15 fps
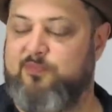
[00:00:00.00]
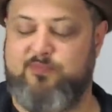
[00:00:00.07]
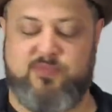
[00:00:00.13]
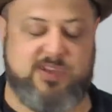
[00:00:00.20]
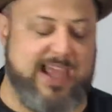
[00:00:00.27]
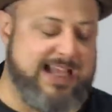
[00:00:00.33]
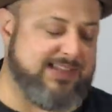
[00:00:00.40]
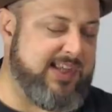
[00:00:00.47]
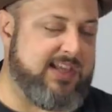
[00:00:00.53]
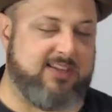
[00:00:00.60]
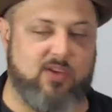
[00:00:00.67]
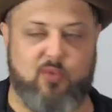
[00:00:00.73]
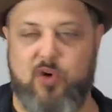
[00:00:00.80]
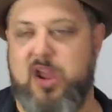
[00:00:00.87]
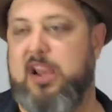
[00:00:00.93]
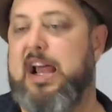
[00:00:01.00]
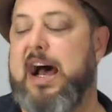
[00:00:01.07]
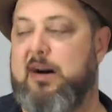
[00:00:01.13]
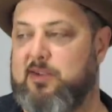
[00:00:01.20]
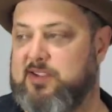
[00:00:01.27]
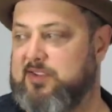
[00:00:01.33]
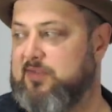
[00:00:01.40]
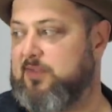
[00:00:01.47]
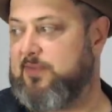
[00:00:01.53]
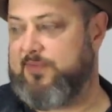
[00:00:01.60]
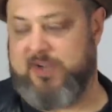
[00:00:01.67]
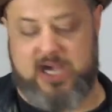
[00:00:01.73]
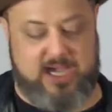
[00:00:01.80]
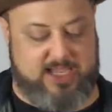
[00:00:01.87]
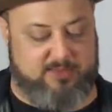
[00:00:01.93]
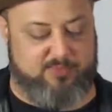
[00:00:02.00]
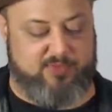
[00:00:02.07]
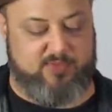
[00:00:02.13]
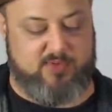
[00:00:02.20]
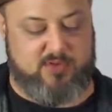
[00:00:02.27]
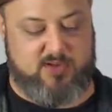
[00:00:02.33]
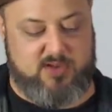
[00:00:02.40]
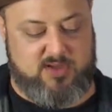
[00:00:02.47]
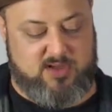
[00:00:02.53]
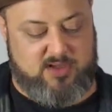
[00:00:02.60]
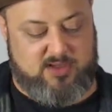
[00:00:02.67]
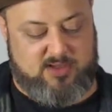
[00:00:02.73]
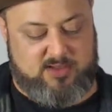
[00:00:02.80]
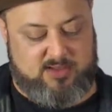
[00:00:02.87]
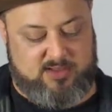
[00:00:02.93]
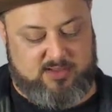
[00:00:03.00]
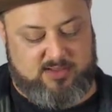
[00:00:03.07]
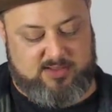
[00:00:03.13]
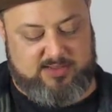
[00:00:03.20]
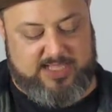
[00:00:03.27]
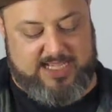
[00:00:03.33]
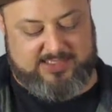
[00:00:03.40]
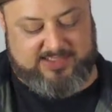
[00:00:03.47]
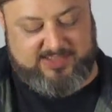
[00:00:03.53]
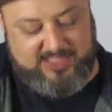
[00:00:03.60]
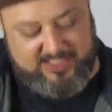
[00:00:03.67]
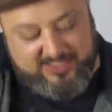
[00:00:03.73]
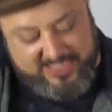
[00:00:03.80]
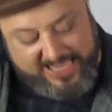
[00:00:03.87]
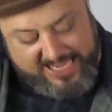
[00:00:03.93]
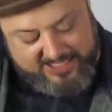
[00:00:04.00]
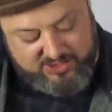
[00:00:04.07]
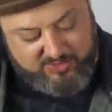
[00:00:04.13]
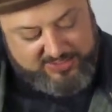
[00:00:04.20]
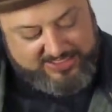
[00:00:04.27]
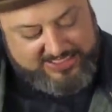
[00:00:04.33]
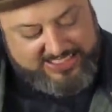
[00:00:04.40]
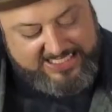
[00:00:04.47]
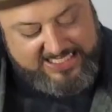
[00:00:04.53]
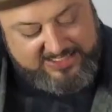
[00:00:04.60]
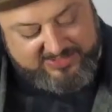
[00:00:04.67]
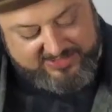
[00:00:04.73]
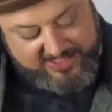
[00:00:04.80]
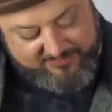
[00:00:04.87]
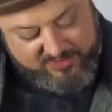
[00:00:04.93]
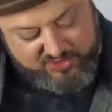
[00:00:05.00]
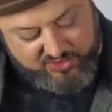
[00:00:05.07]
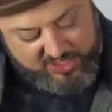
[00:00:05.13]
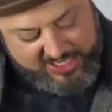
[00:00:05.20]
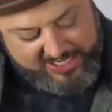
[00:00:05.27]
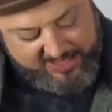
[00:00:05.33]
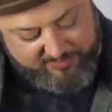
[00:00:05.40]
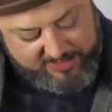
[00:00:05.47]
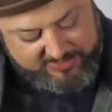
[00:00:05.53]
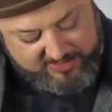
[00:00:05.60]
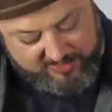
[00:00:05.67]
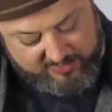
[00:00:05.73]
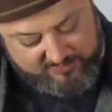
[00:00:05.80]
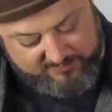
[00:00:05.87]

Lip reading: That's like the Red House vibe. That's actually an E7 triad right there.